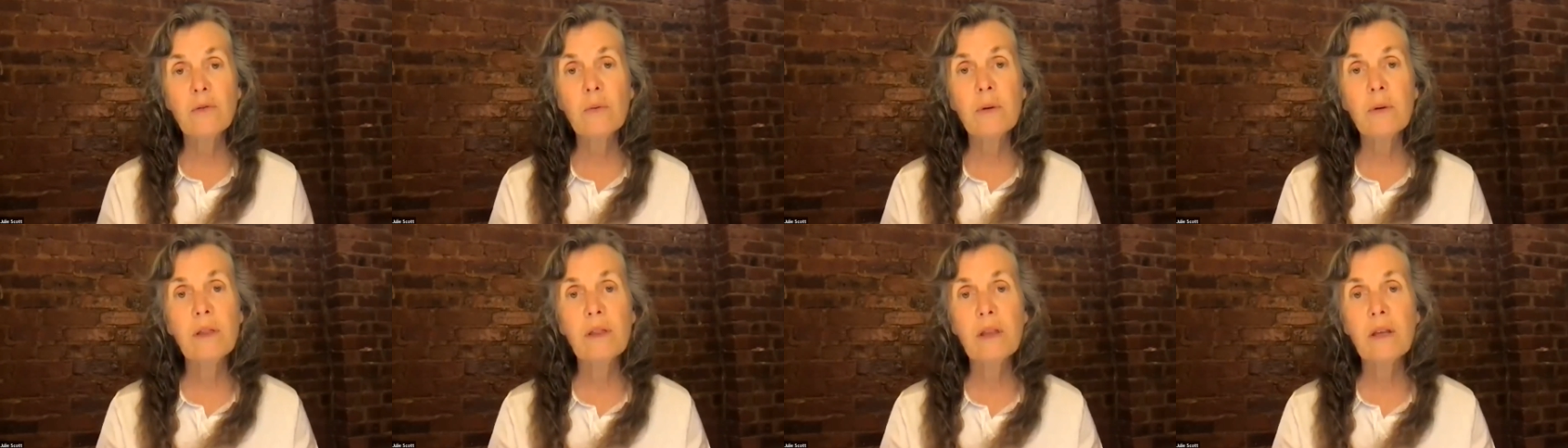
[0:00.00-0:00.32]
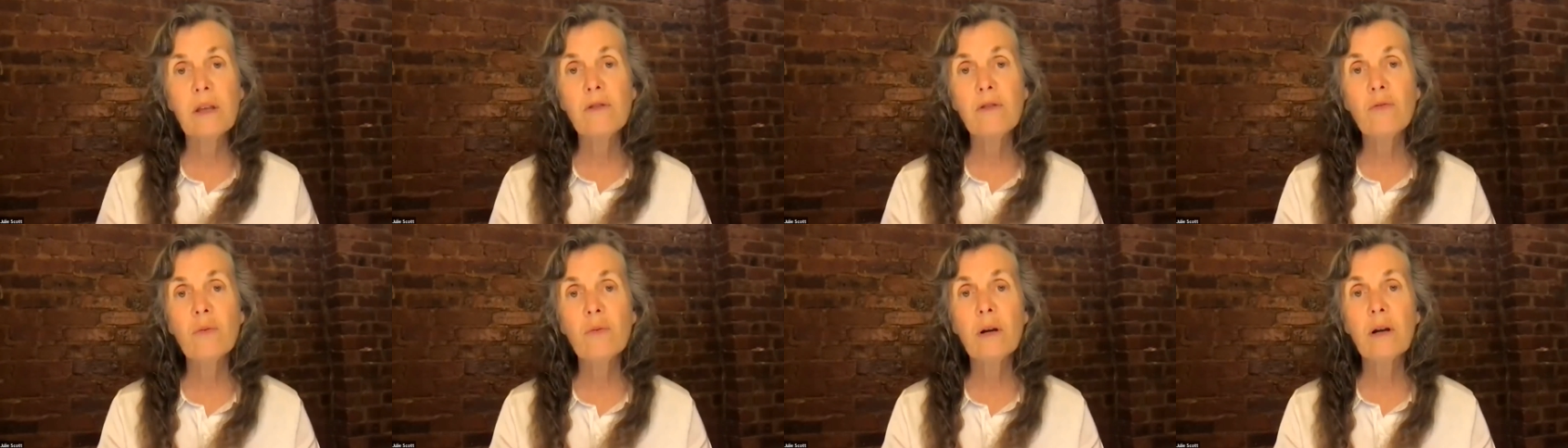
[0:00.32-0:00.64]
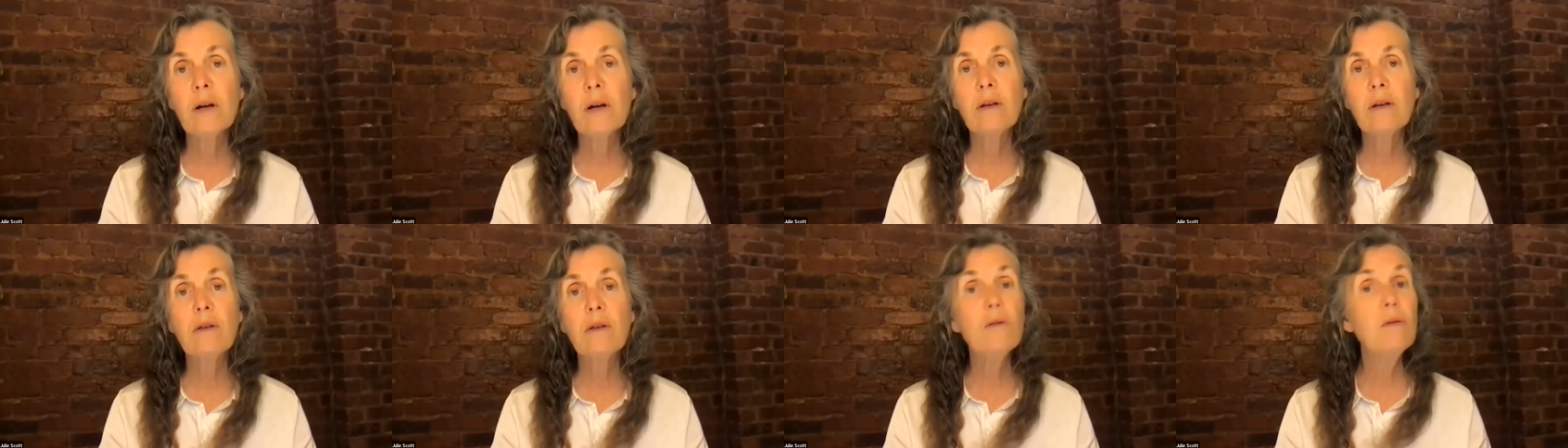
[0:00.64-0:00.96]
with this
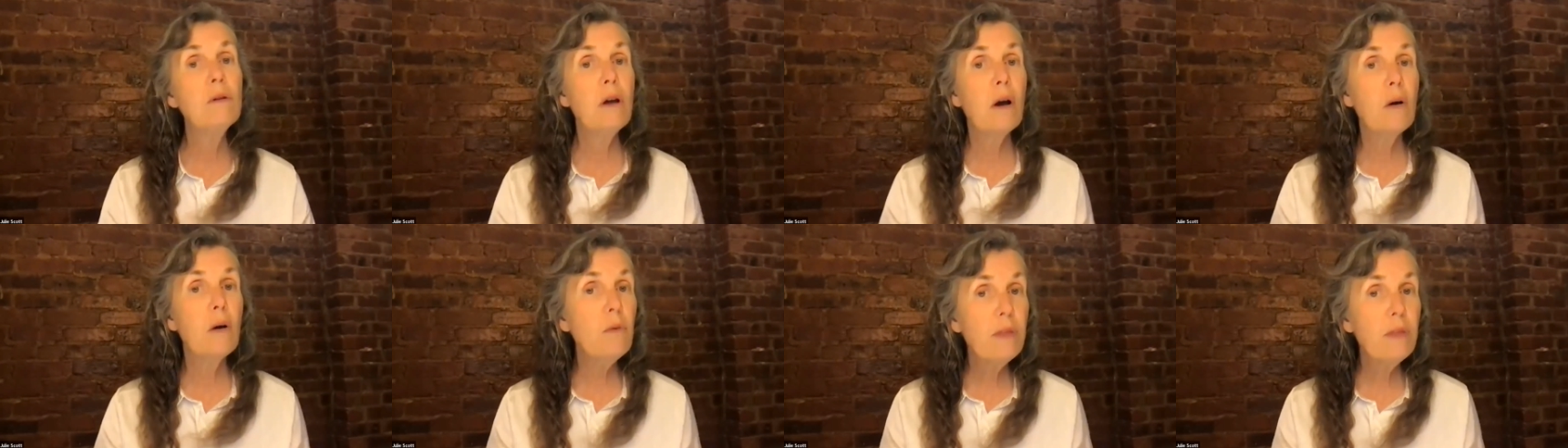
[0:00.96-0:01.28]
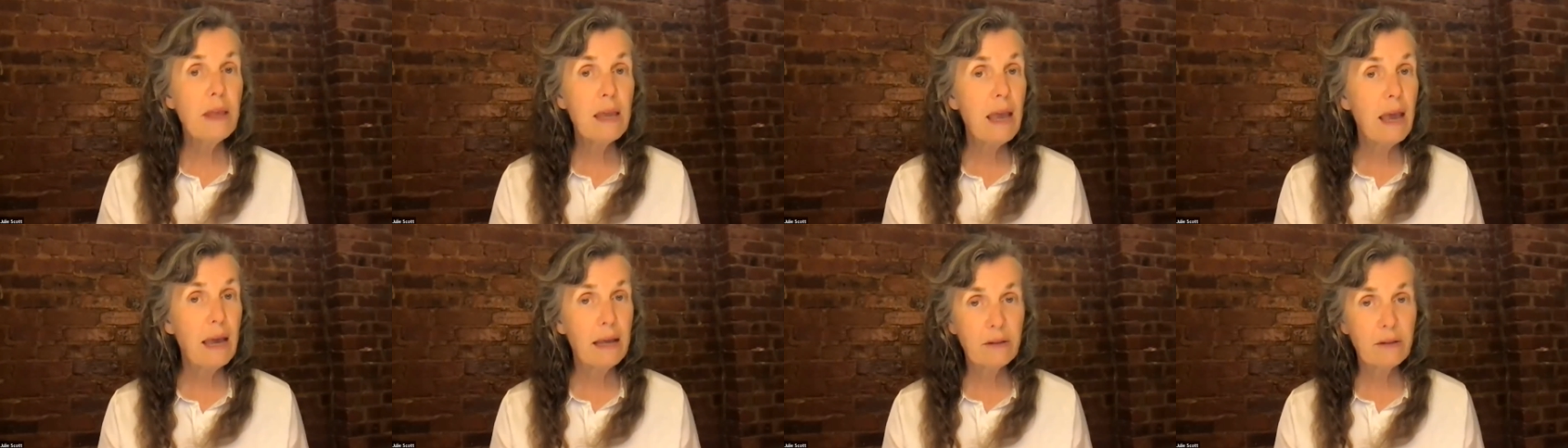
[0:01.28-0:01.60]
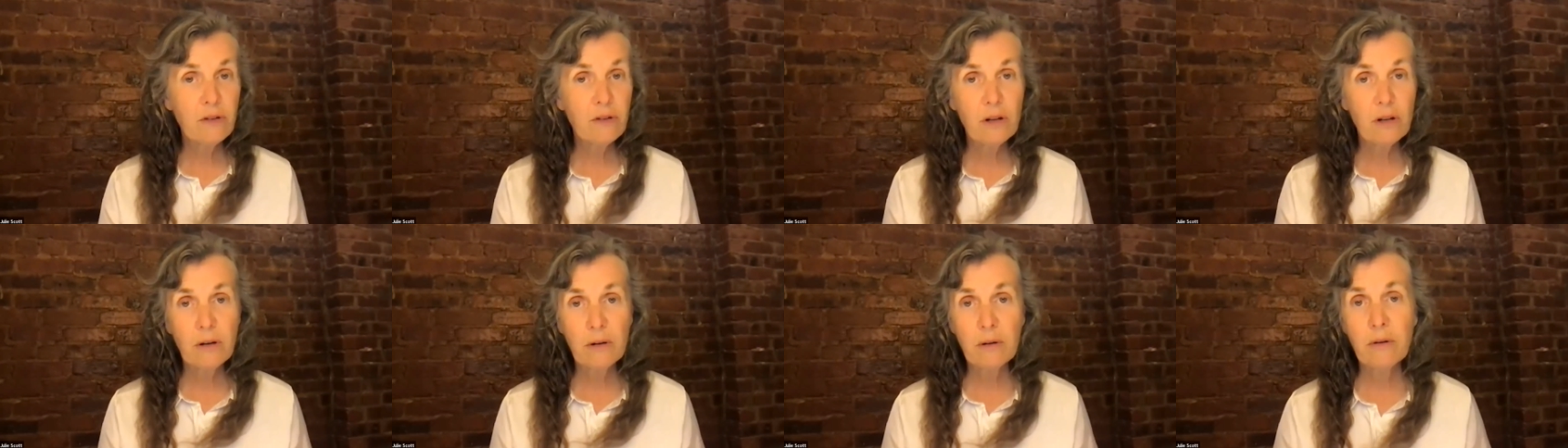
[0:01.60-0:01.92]
where you know the
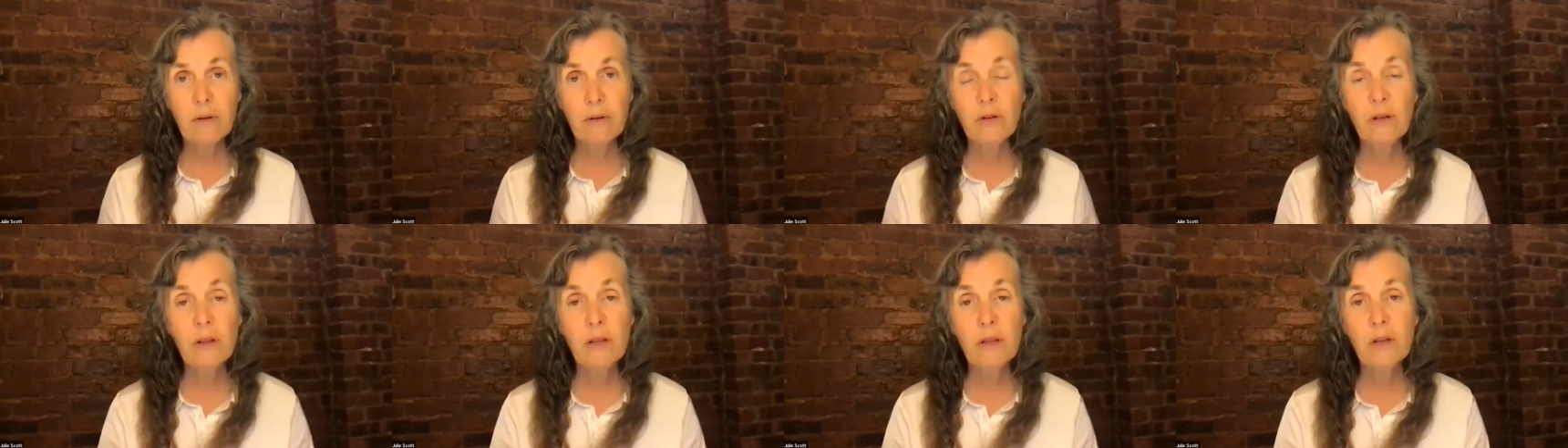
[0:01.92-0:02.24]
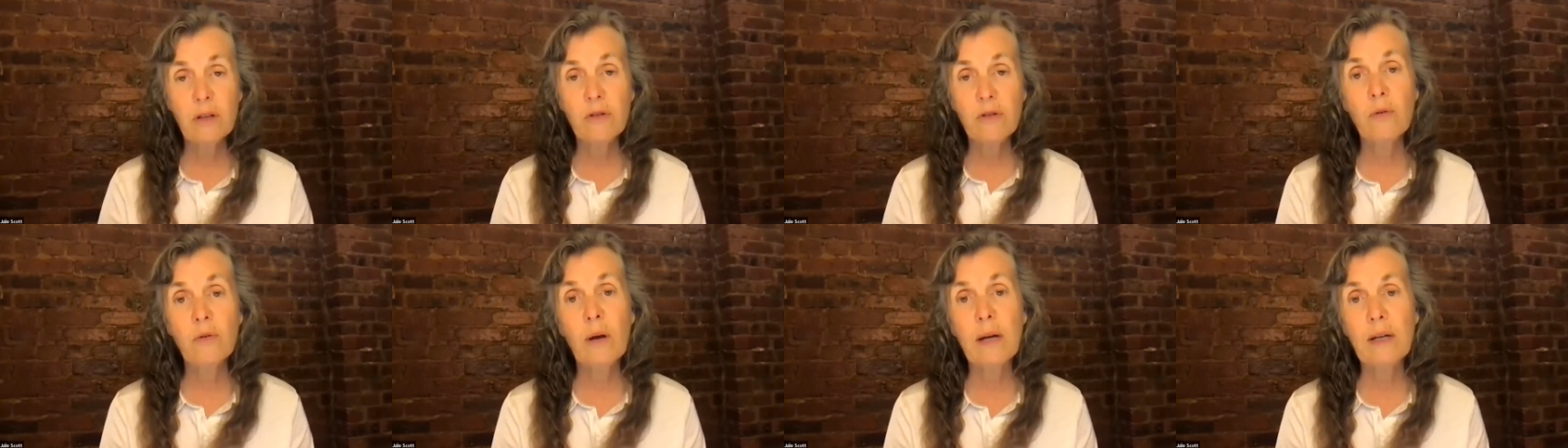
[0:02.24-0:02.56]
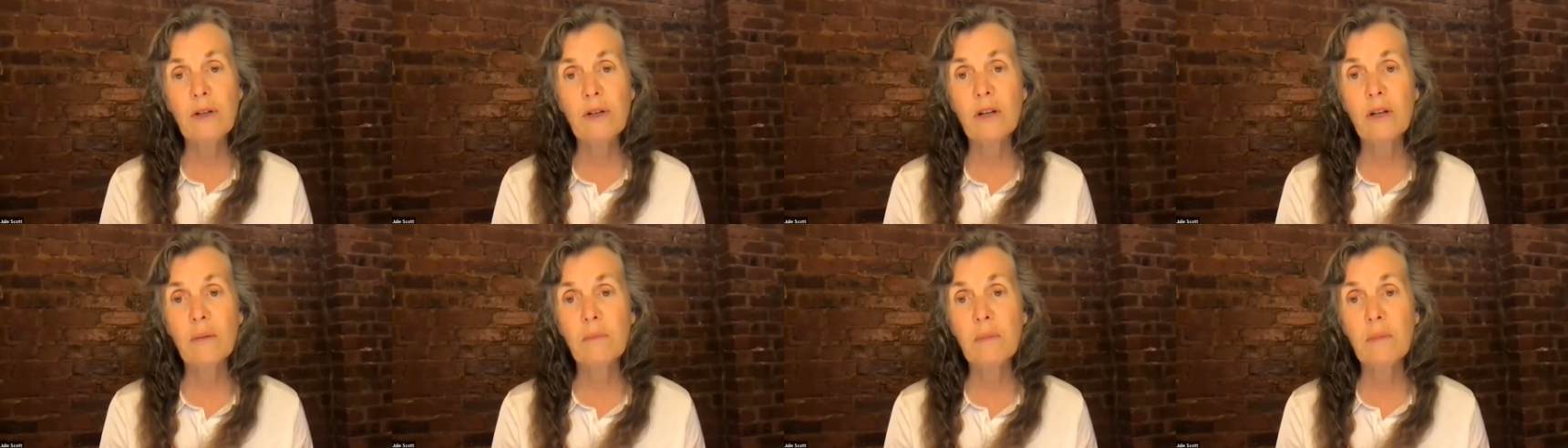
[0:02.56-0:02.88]
answer to this question.